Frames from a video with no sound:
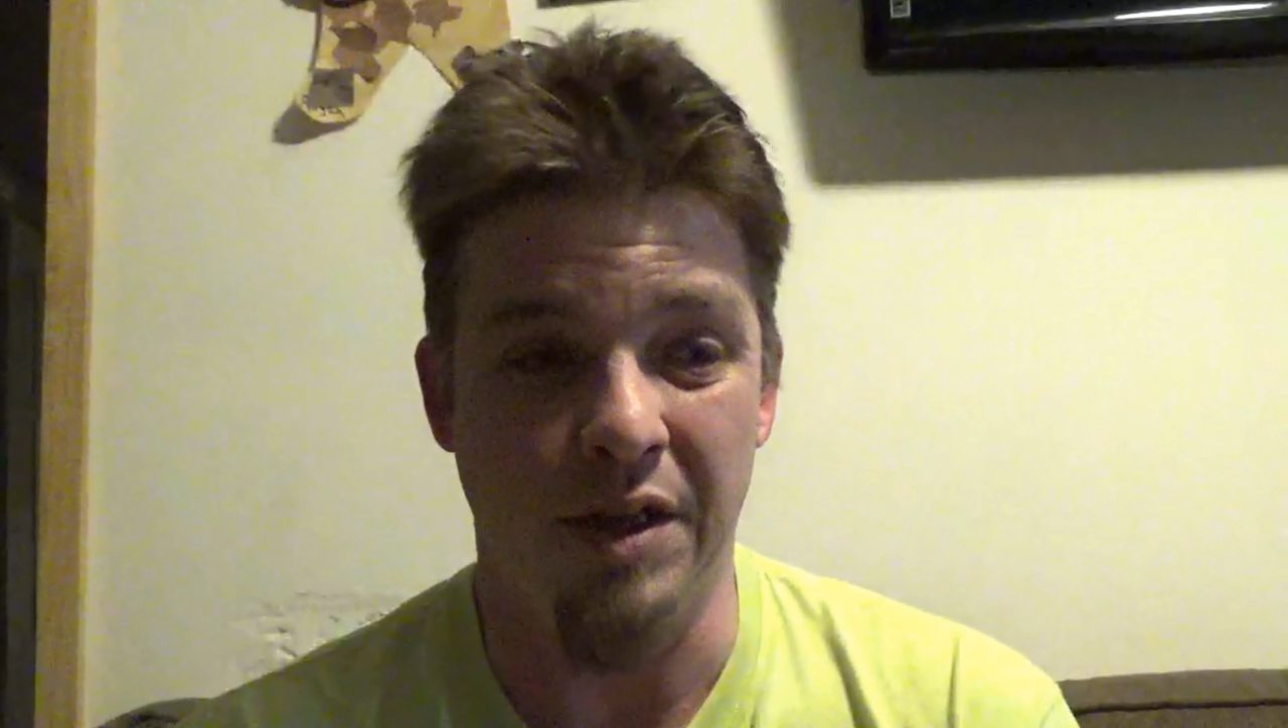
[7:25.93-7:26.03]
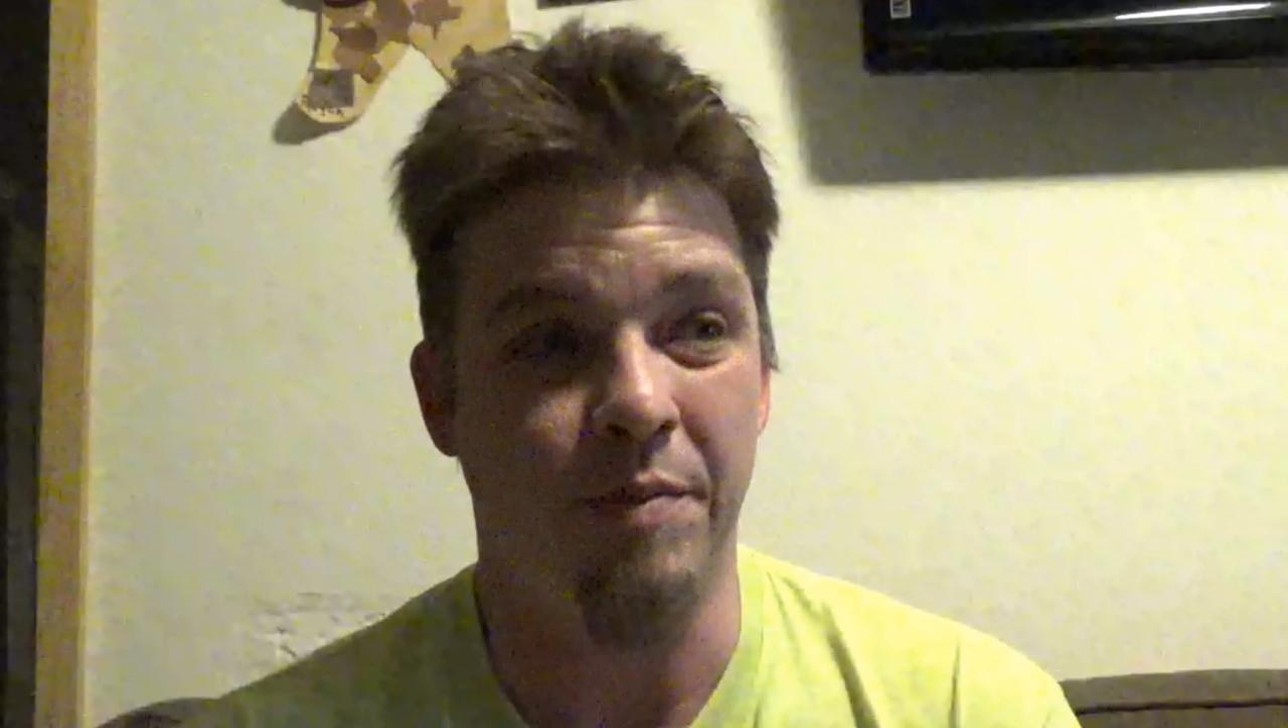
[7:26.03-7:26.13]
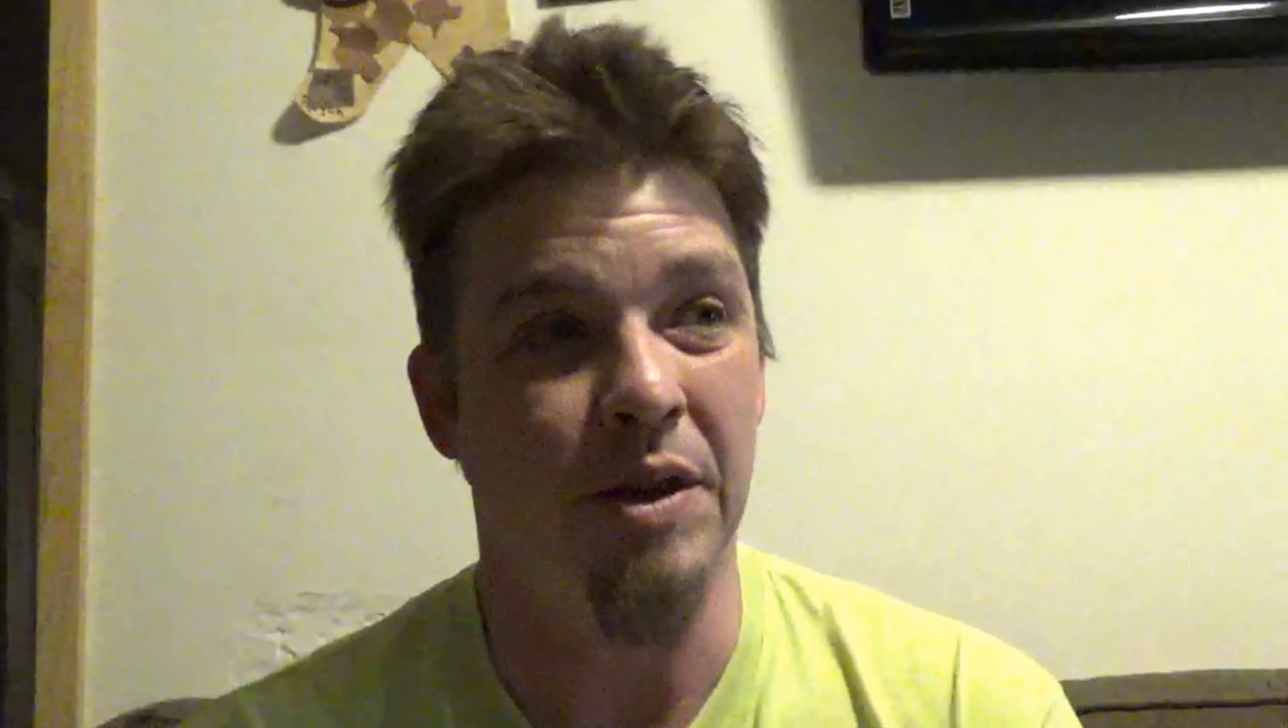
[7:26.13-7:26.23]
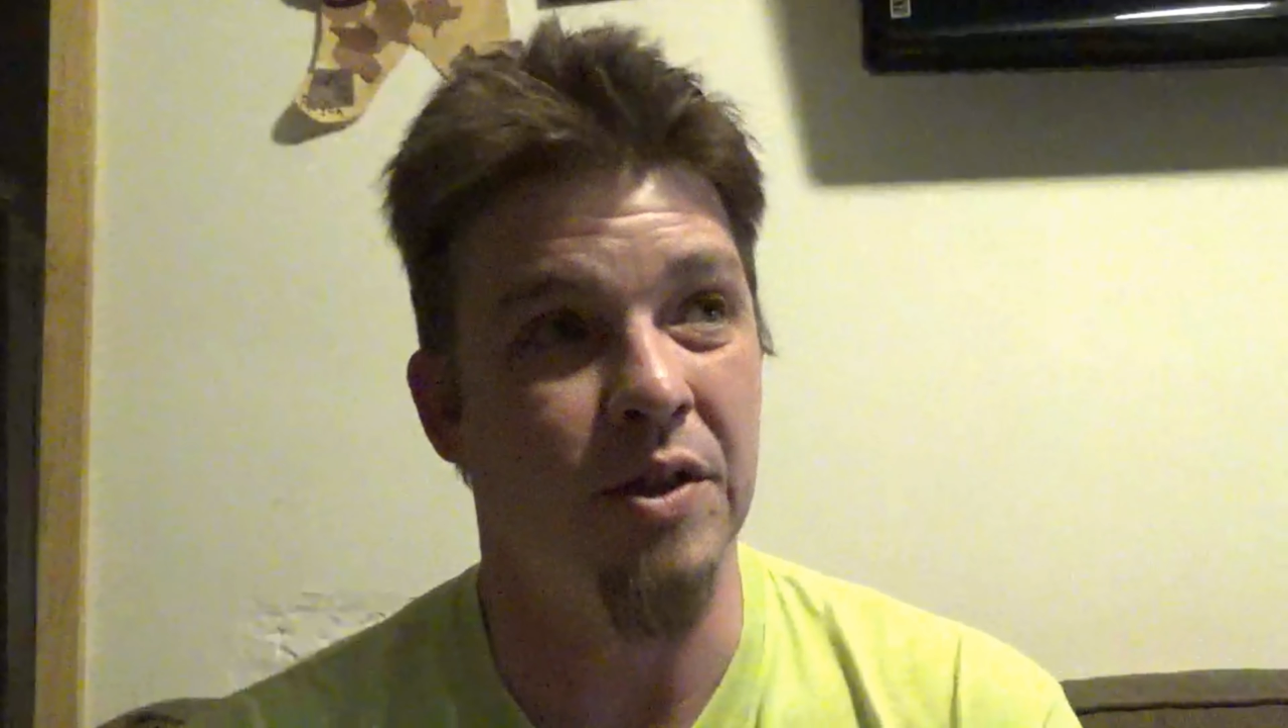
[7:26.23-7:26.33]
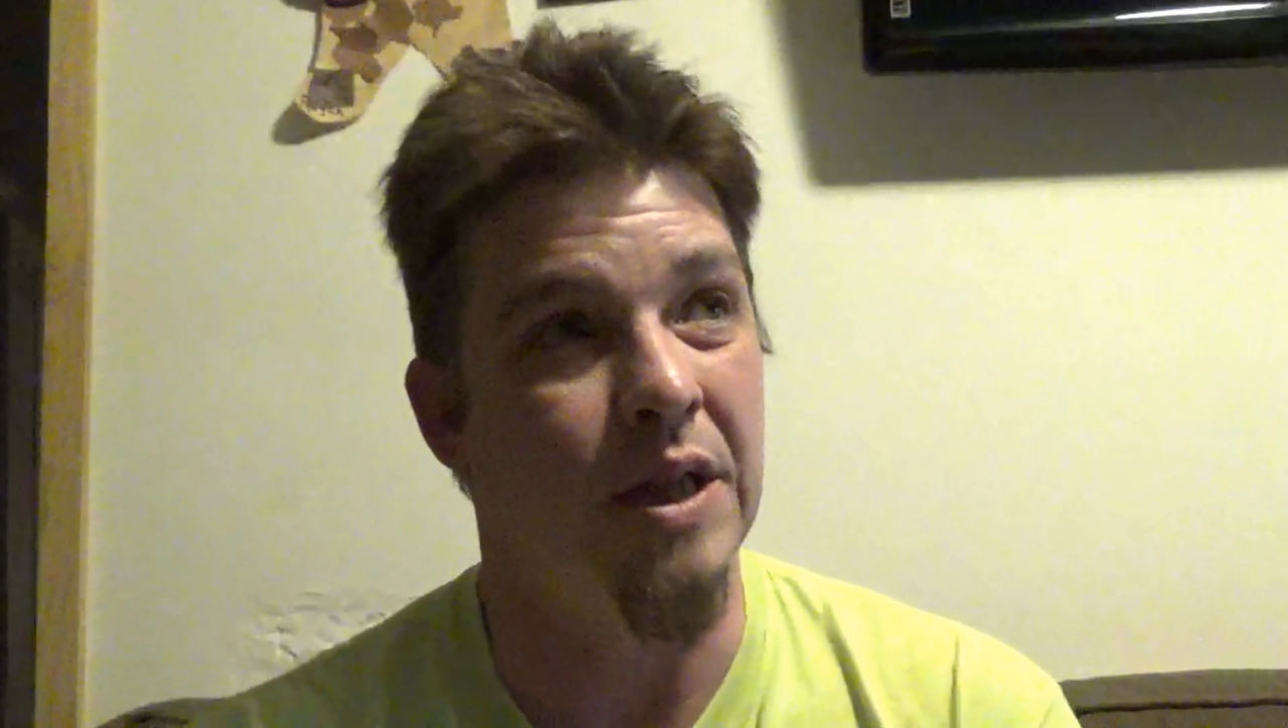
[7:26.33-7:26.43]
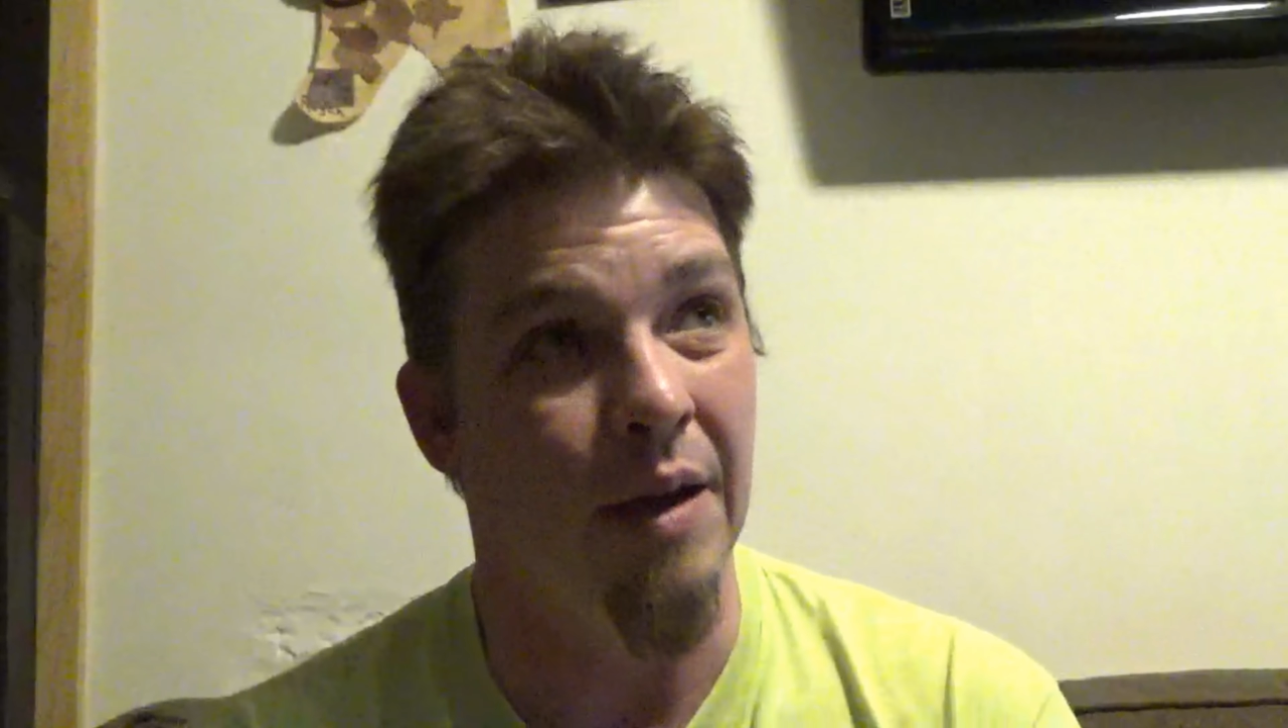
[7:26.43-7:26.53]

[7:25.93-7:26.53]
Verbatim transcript: especially